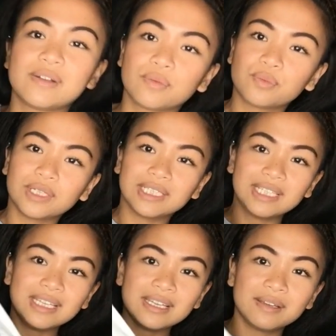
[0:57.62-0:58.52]
is a
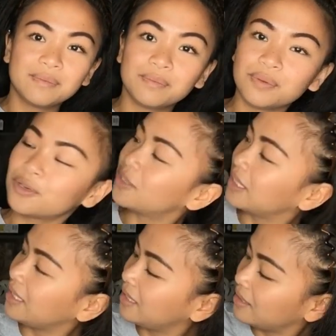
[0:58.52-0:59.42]
really
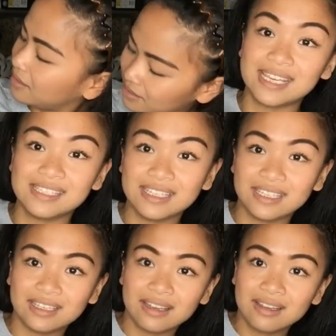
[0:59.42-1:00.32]
pretty
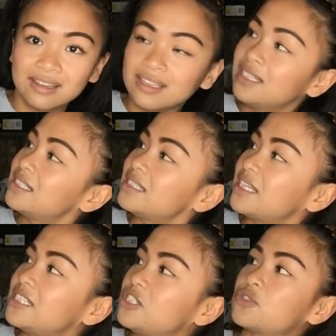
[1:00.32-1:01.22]

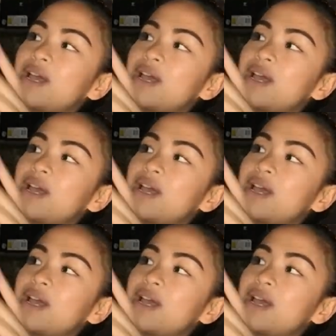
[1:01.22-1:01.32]
daisy